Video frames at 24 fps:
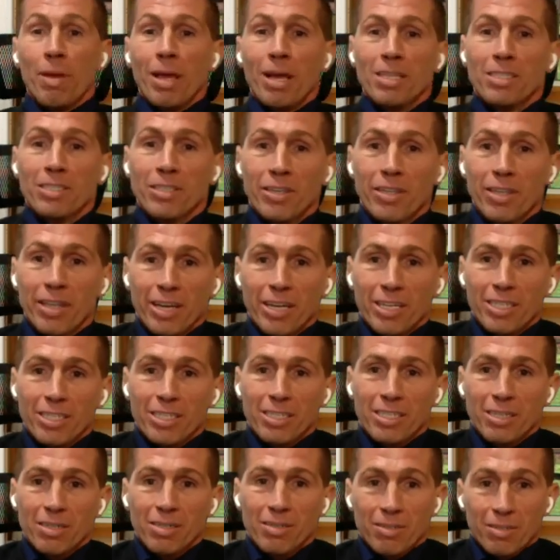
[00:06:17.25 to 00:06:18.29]
me ask you this.
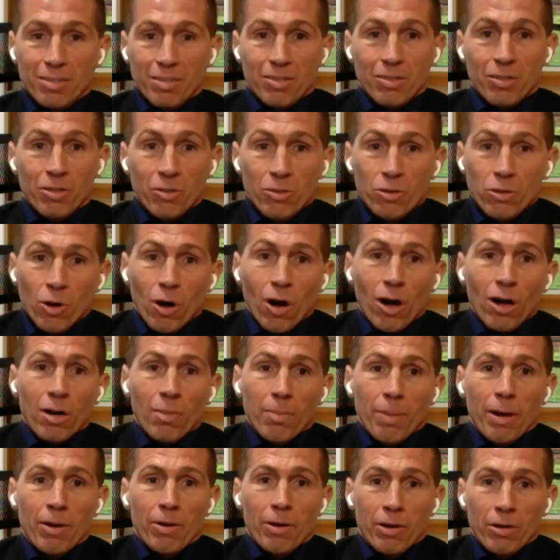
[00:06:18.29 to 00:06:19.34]
You talk
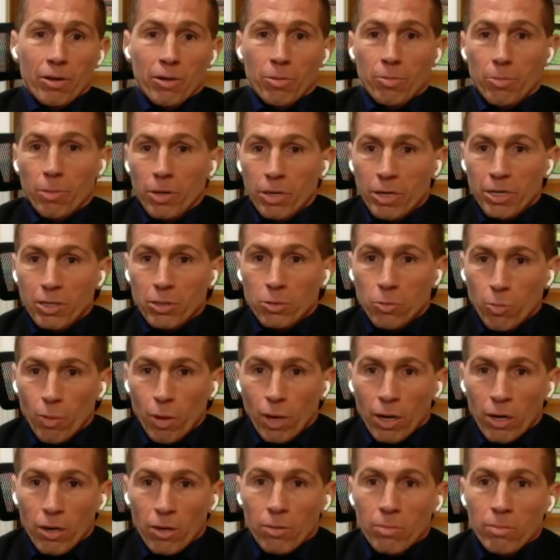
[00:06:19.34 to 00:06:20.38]
about in your book as
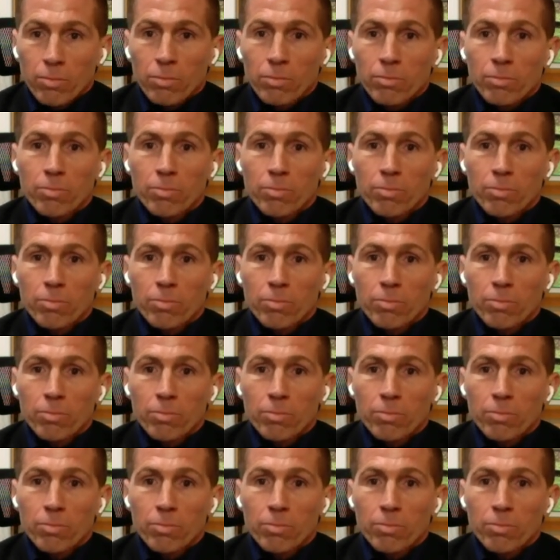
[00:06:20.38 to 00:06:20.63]
well,